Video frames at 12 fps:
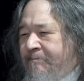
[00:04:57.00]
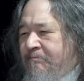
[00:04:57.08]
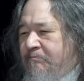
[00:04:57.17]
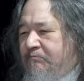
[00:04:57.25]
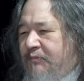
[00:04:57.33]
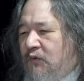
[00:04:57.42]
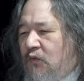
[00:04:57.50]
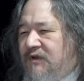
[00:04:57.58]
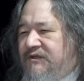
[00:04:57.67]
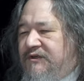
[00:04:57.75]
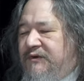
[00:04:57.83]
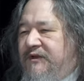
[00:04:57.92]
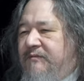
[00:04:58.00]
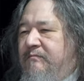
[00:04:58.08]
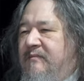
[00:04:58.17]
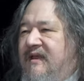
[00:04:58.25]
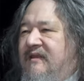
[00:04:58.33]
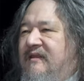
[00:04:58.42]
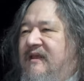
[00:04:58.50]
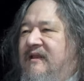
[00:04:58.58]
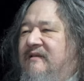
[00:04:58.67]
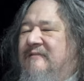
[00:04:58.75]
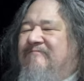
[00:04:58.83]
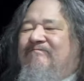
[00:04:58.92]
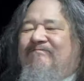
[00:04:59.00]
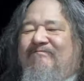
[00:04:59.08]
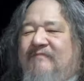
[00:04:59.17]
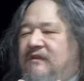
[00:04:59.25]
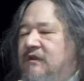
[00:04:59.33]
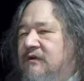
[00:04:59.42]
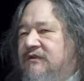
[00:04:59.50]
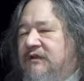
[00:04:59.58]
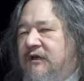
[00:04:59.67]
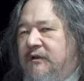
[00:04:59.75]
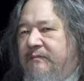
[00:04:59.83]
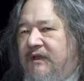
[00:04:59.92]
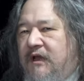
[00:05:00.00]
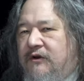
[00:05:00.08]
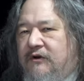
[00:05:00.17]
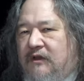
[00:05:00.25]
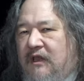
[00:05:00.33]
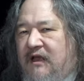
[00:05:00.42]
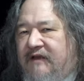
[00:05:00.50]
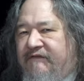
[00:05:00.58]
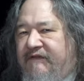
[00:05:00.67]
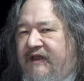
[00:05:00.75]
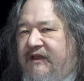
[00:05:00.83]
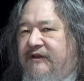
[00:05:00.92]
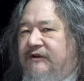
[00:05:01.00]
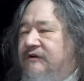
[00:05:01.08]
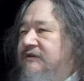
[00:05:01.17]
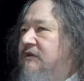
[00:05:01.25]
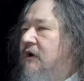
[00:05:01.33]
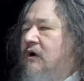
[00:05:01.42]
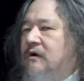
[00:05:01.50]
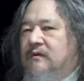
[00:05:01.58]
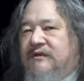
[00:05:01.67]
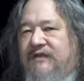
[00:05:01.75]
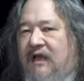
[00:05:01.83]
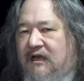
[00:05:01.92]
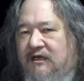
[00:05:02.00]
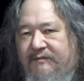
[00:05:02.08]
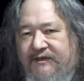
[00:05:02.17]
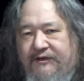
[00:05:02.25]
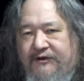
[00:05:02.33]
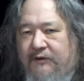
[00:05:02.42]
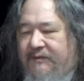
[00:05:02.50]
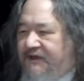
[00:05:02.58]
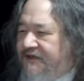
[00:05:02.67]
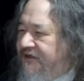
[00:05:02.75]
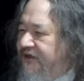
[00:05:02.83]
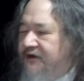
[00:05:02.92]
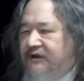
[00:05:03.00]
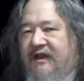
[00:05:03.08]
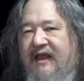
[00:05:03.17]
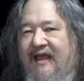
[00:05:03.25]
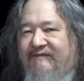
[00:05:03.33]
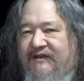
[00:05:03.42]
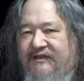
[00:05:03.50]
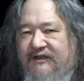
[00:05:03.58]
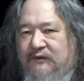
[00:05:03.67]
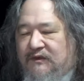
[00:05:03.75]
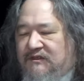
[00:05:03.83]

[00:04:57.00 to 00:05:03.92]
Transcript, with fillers: But once you admit that mm, there's going to be underlying failures, the hardware's not going to be deterministic, you're going to have to deal with